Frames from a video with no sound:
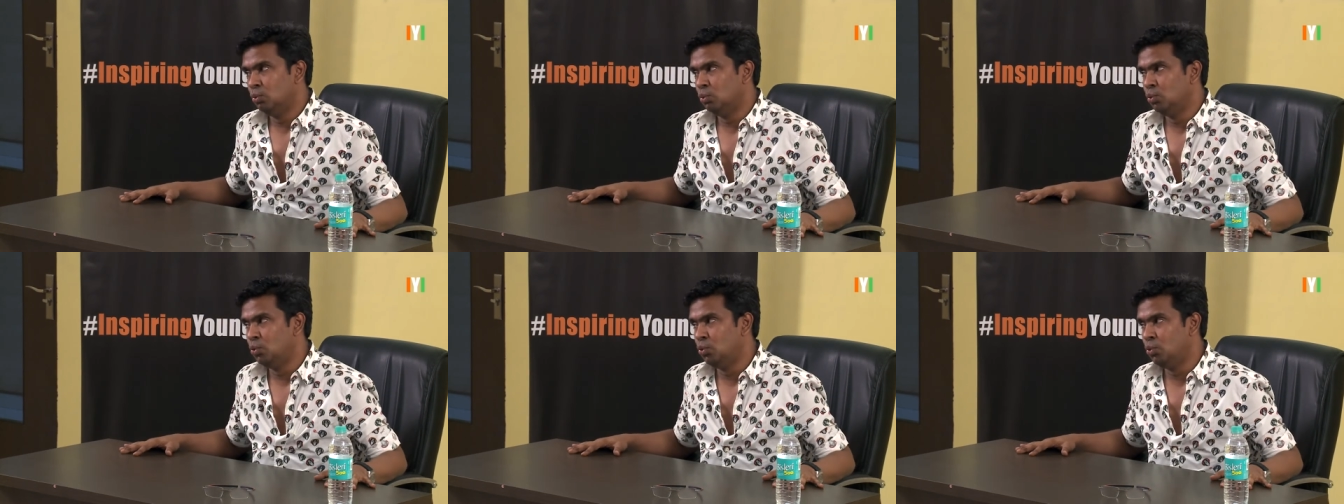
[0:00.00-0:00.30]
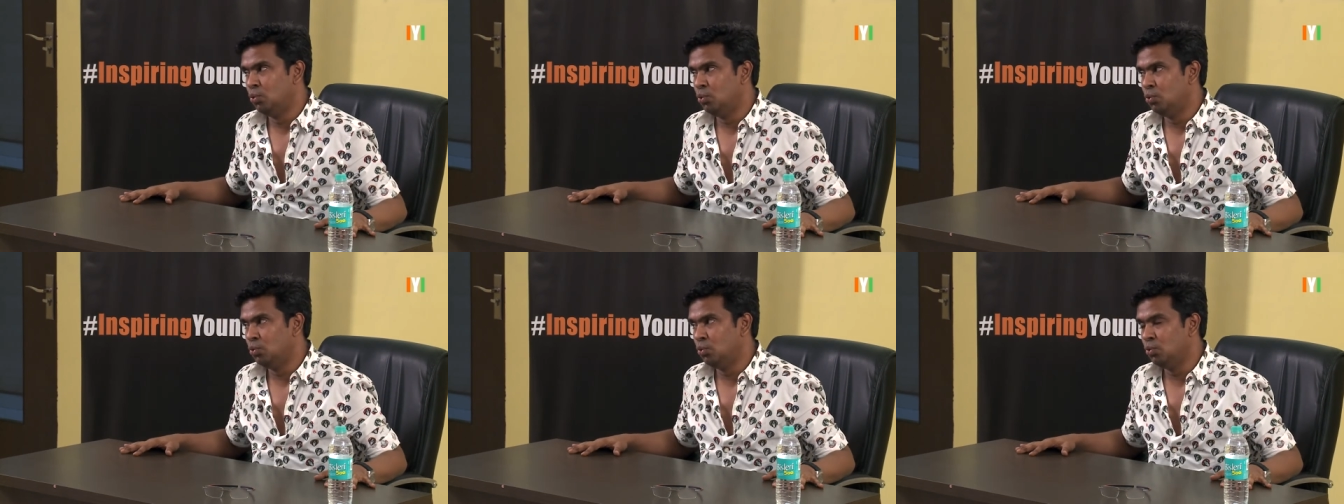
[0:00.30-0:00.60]

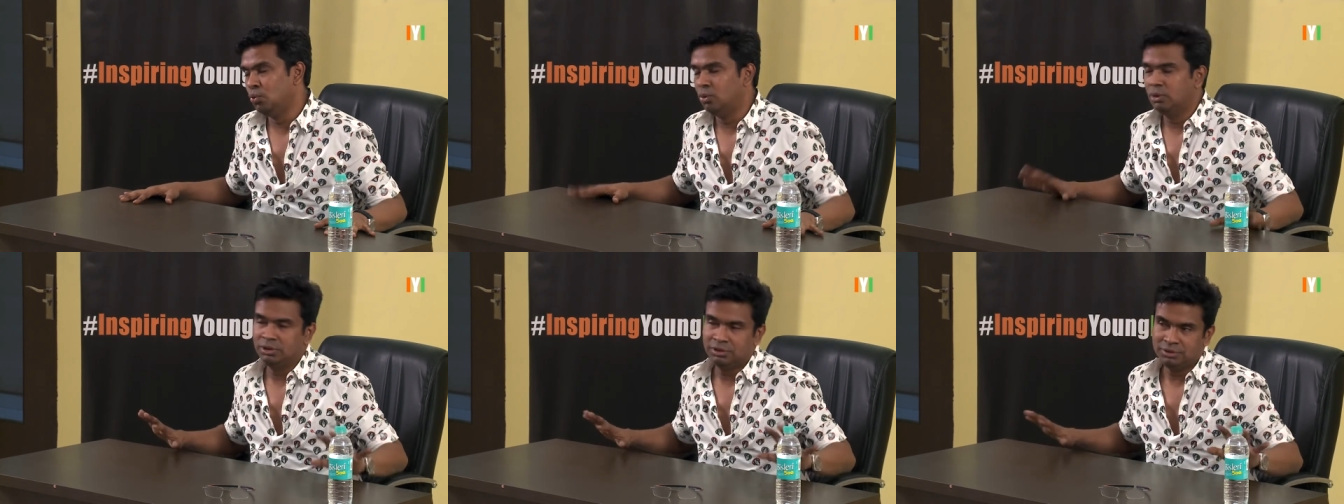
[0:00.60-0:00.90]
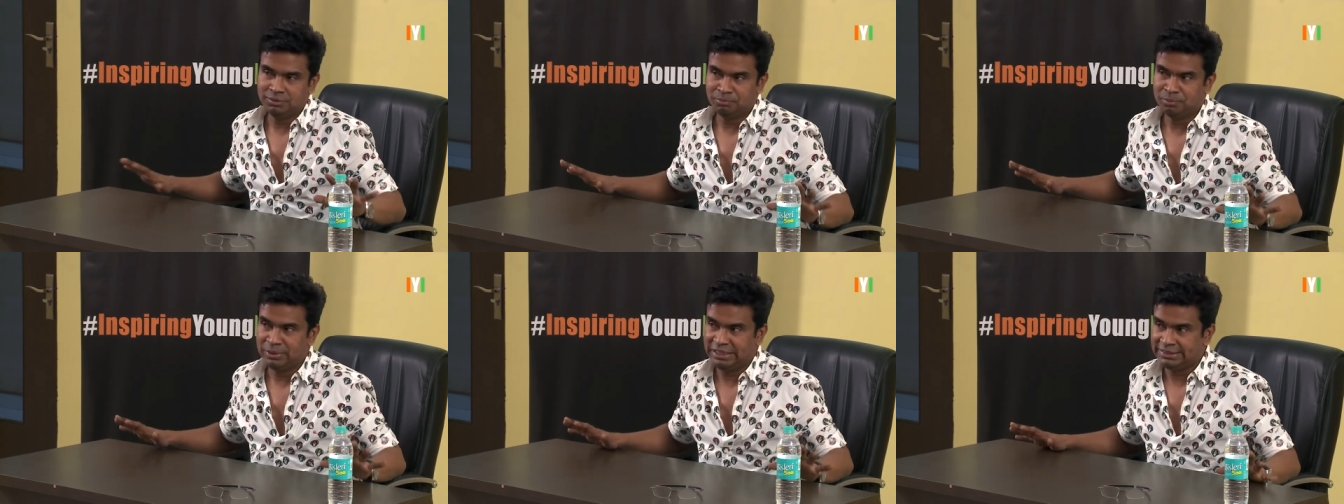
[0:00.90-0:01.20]
Hmm,
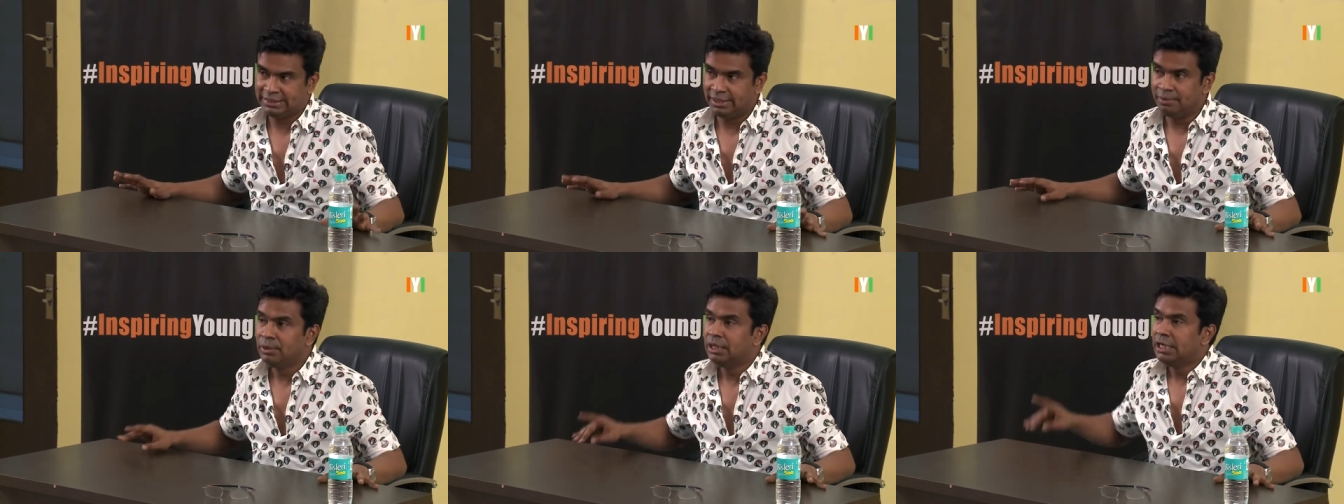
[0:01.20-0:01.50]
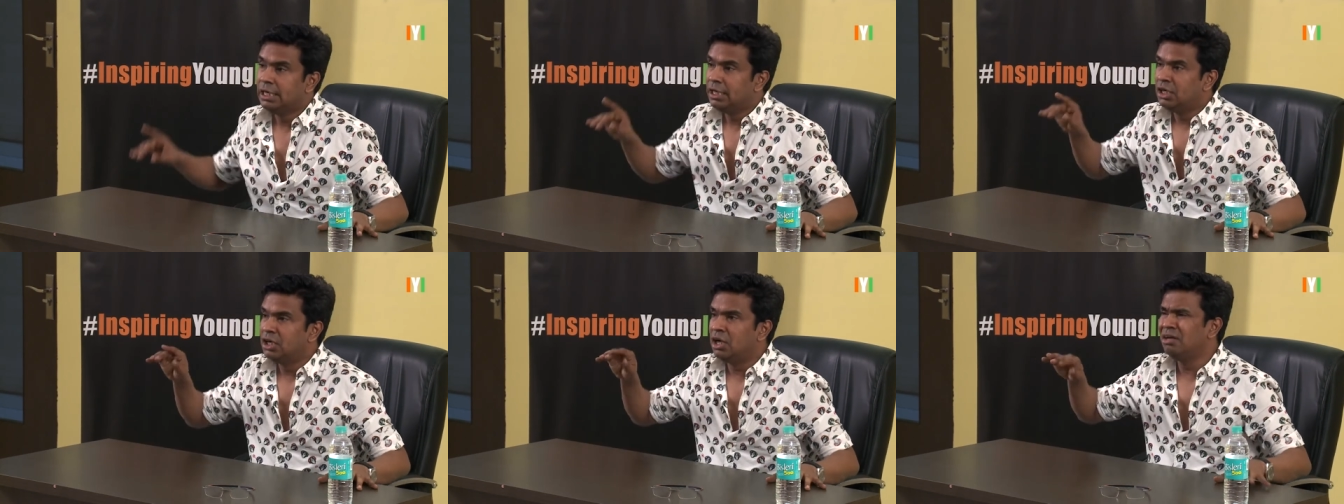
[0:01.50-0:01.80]
big time.
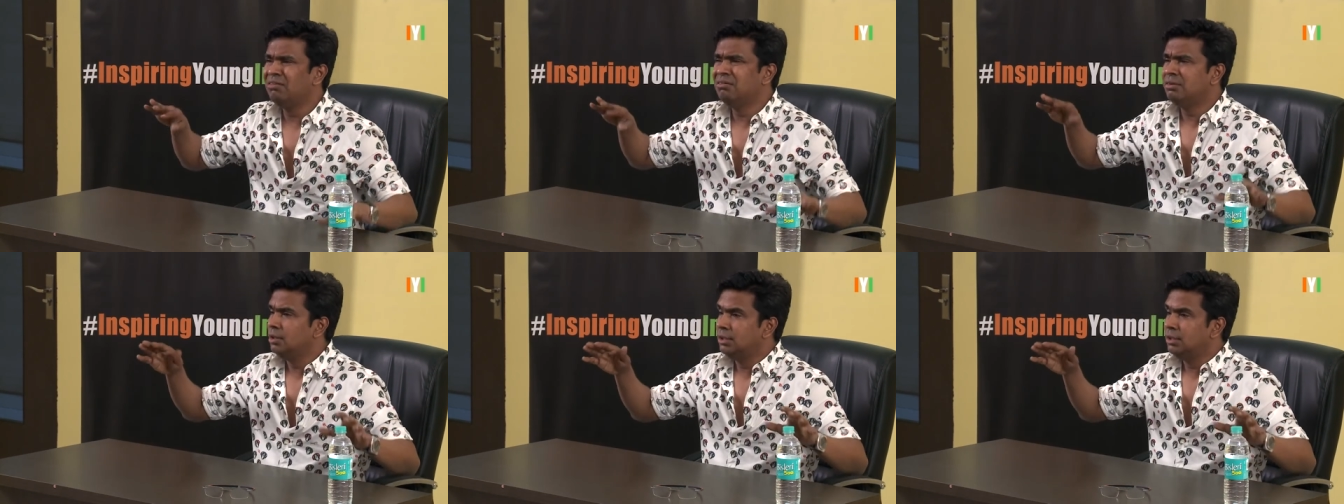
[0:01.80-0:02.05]
Huh?